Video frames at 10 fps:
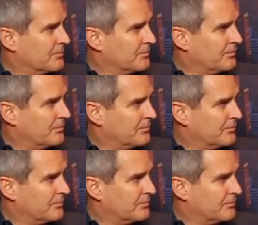
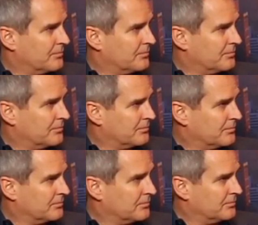
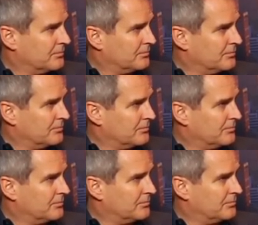
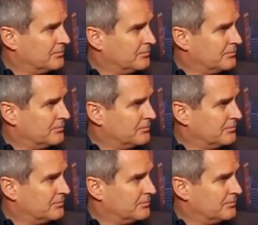[no speech]